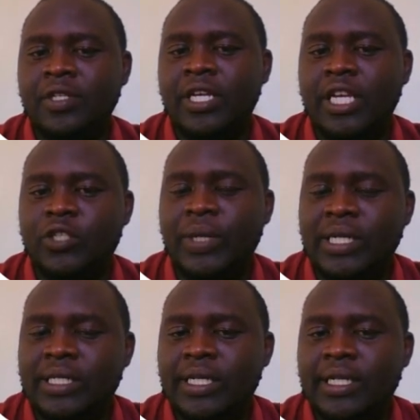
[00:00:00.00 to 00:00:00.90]

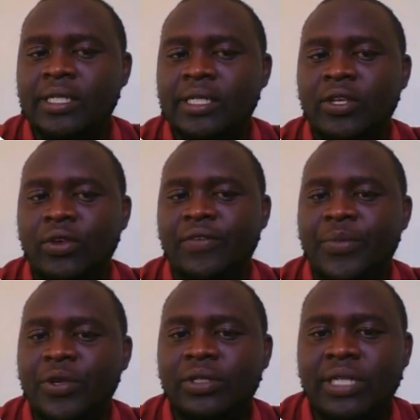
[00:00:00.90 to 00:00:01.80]
expenses, you have
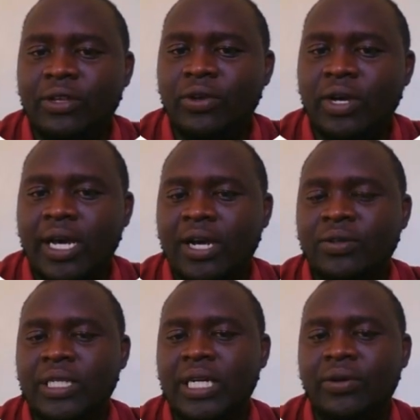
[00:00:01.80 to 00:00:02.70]
built your
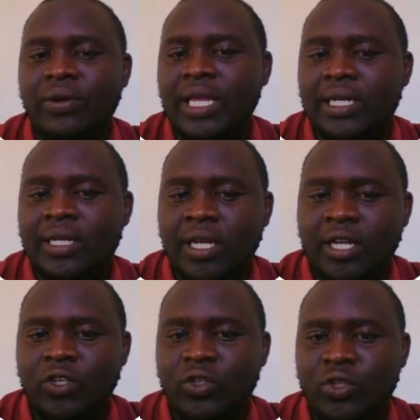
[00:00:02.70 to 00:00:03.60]
house and all that.
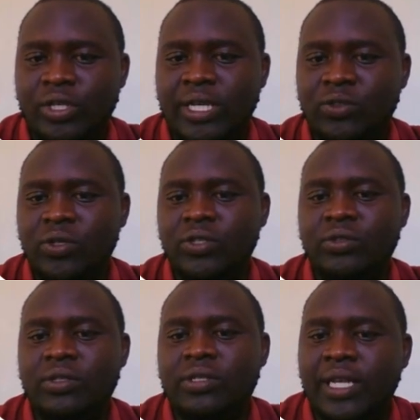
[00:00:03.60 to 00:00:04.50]
So you just want to
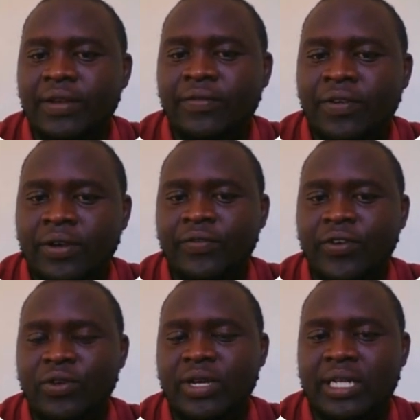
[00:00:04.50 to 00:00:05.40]
save
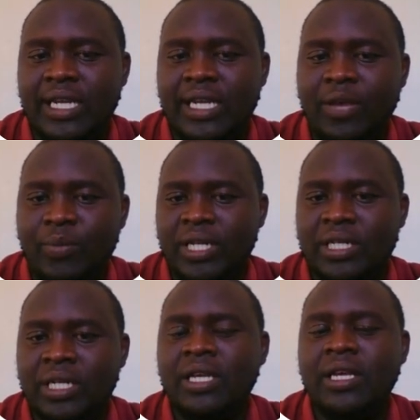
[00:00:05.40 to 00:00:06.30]
for your
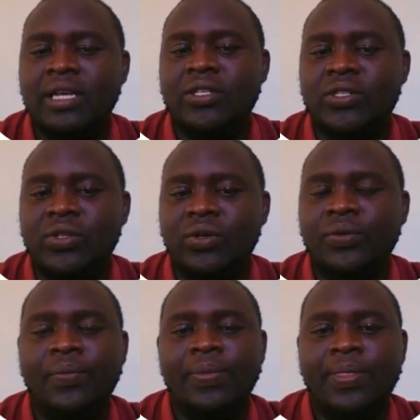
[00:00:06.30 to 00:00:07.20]
retirement.
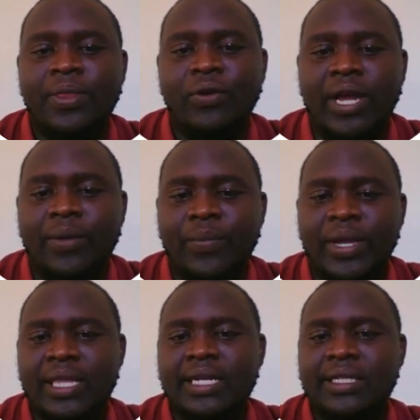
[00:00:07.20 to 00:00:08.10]
So you can
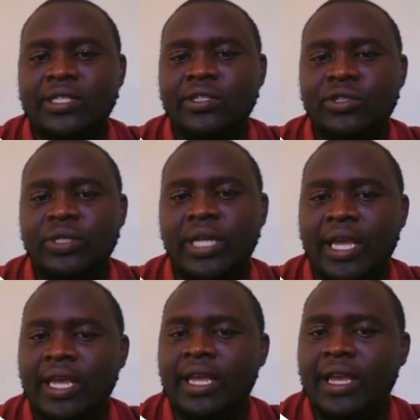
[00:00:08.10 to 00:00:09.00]
make that decision
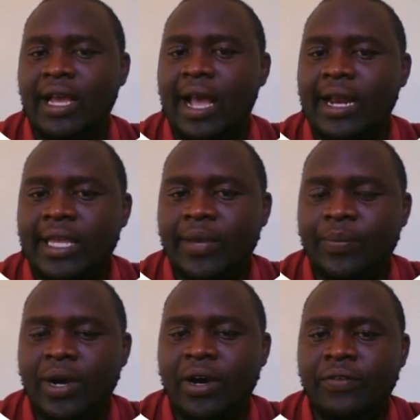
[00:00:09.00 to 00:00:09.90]
today and
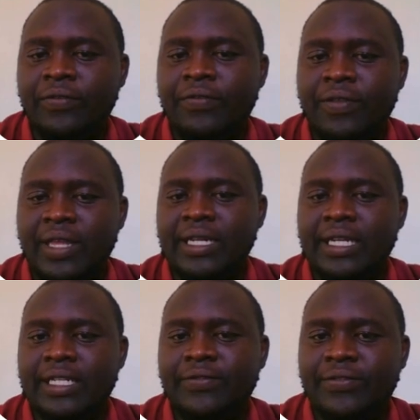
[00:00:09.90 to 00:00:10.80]
keep off that
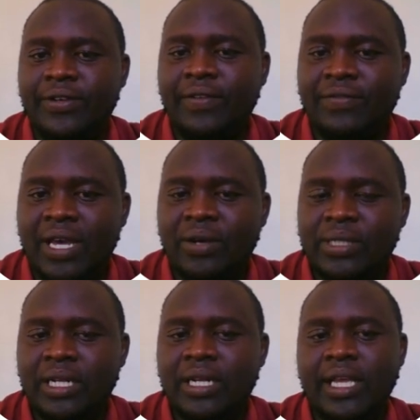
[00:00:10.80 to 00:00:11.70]

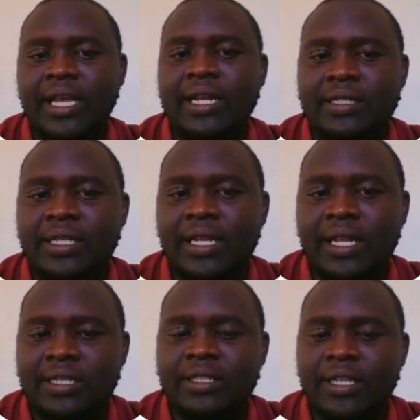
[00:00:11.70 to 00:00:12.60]
85,000 in a
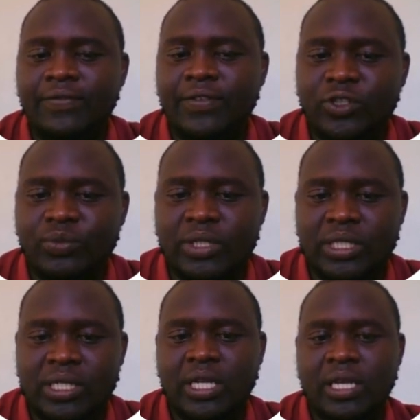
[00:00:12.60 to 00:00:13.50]
serious
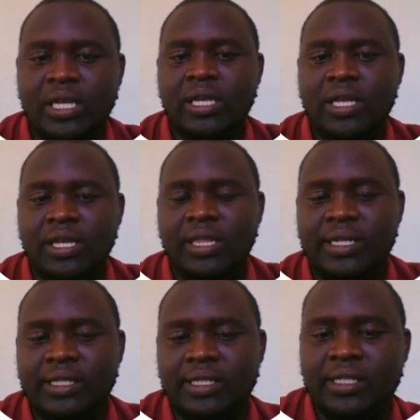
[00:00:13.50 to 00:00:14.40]
investment.
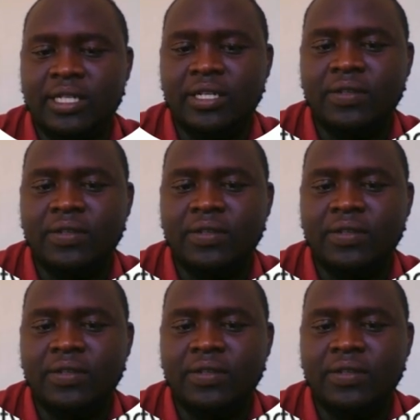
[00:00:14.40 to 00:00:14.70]
That is it.